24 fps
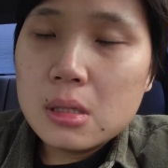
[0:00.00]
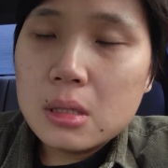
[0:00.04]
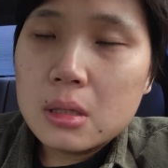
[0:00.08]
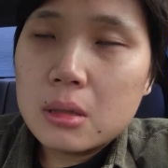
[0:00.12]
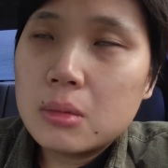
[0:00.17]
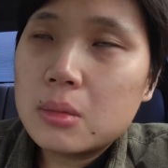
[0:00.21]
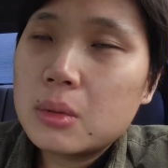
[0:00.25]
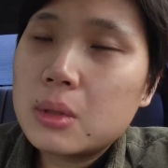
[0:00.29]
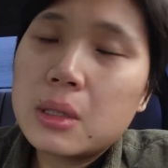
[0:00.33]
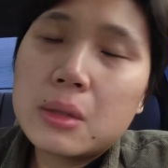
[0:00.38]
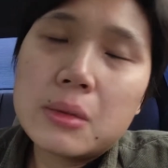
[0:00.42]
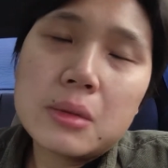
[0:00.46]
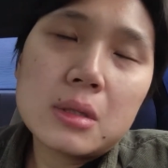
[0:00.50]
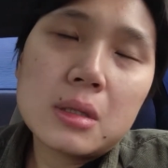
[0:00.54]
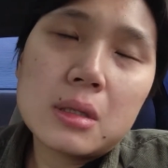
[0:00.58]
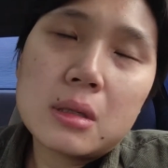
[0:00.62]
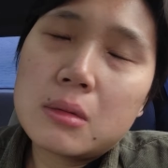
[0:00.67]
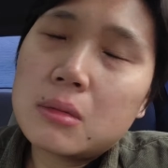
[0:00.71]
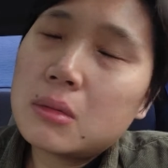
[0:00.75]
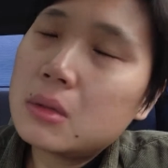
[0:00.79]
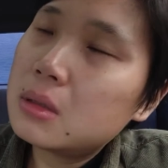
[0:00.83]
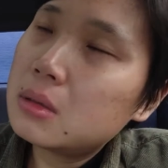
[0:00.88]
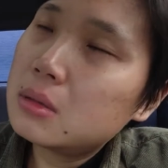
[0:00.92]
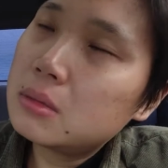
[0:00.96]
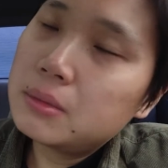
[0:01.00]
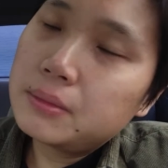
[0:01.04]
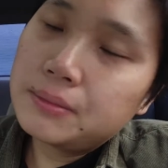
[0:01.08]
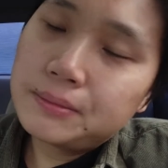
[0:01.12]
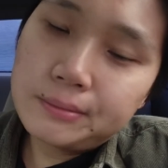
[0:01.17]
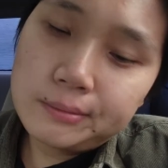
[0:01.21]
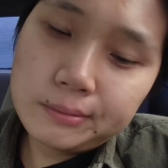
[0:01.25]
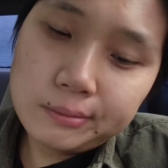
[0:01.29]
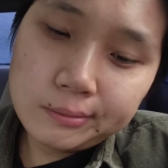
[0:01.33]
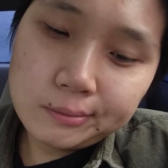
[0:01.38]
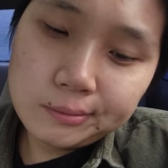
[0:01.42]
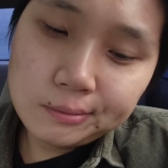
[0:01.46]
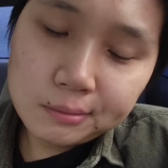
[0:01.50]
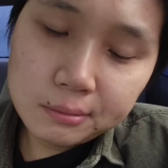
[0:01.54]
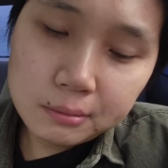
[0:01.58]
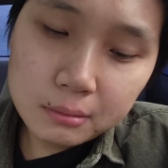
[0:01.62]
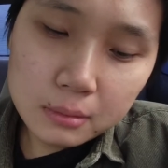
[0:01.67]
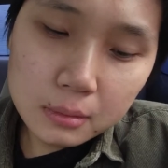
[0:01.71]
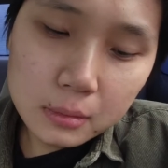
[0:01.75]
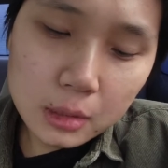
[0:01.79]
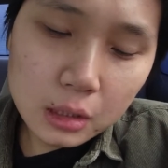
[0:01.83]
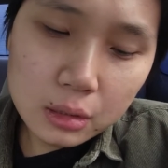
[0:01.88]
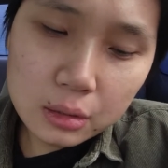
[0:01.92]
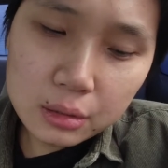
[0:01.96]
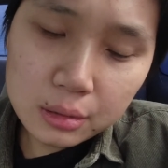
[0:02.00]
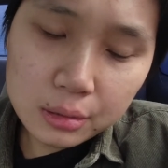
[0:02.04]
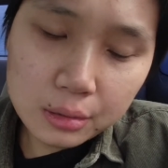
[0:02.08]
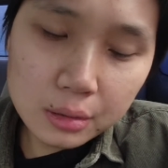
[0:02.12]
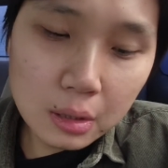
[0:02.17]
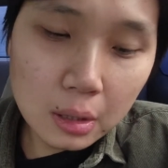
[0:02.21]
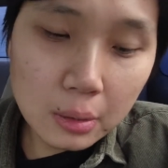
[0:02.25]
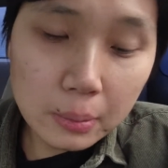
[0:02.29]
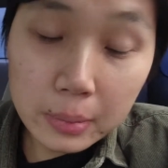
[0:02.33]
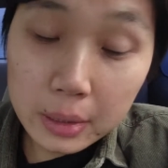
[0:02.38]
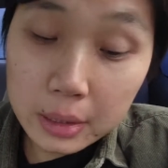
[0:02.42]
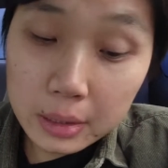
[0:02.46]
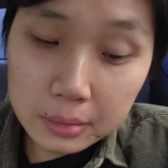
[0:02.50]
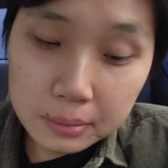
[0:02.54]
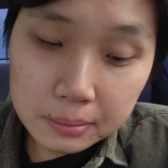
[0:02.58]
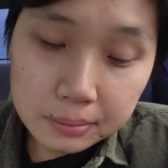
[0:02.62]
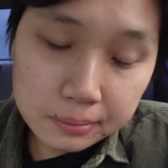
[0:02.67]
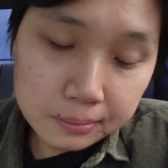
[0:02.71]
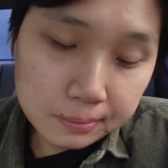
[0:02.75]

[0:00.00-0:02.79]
But I was like, well, that's just not me.